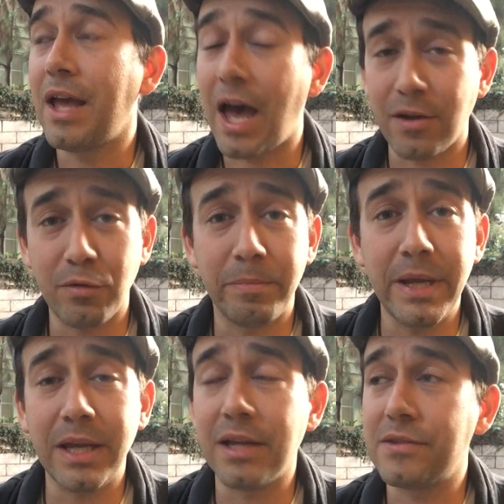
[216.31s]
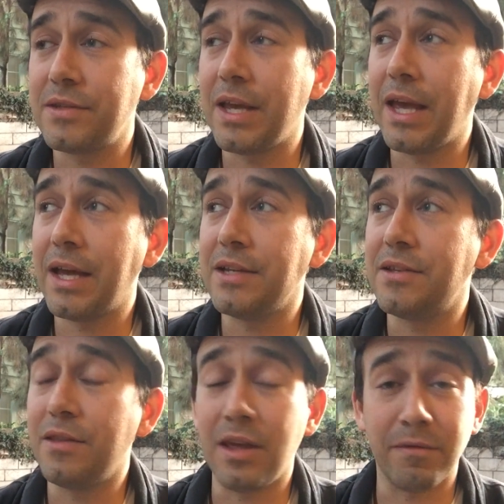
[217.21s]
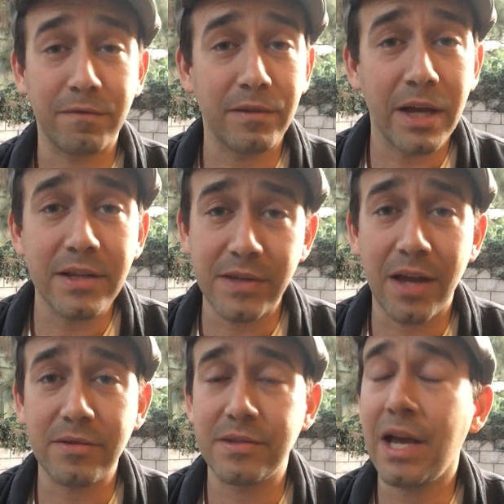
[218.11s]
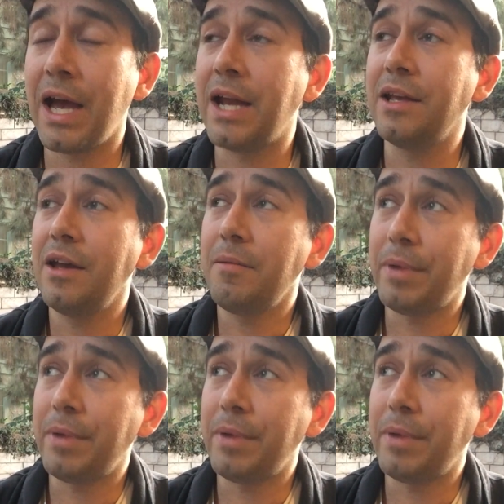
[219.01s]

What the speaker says: out of obedience, and it floods outside,